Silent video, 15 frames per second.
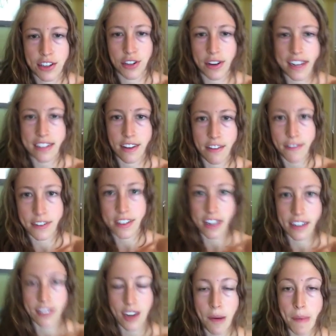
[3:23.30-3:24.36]
I lost you guys there
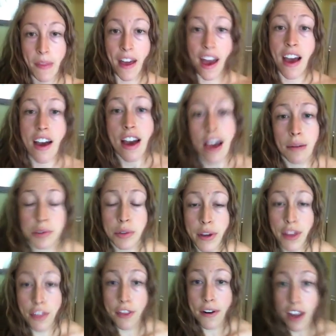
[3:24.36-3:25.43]
for a second, sorry about that.
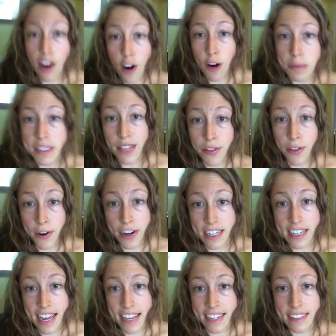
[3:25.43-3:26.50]
I'm doing 30 Herbs in
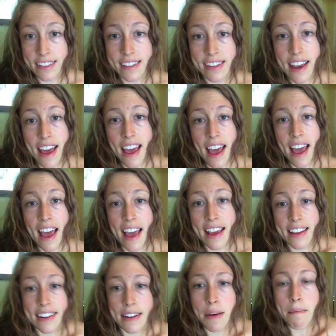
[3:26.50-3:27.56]
30 Days,
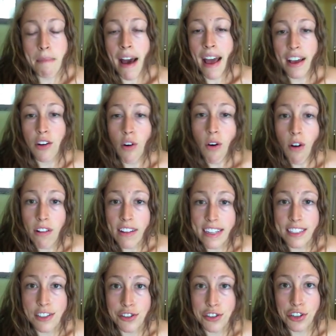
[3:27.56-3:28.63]
and my
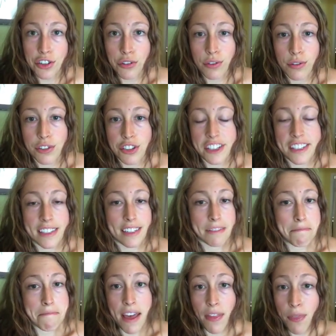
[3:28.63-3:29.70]
goal is to
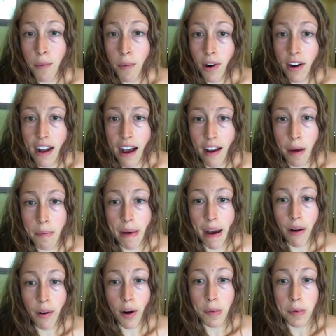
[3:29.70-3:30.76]
just get the word
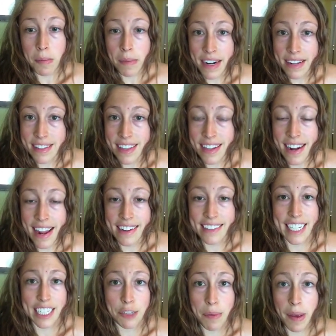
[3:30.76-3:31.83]
out about herbal
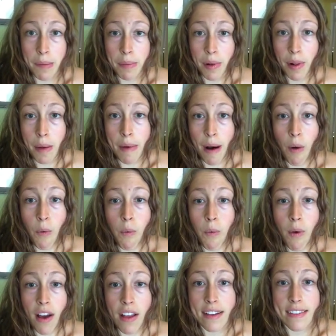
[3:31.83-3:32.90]
medicine and teach people
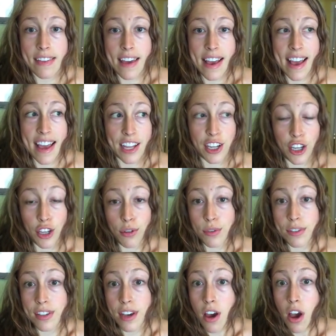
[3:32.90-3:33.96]
about what they can
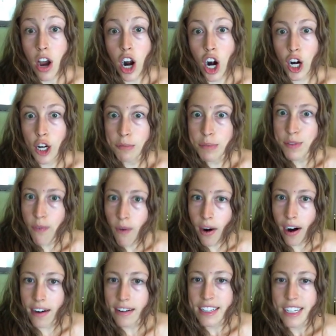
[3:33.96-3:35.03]
use
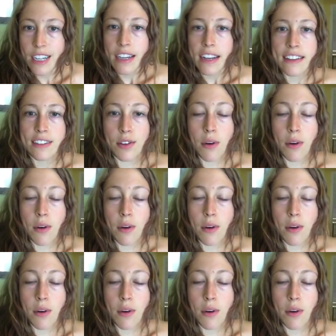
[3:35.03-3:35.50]
herbs for.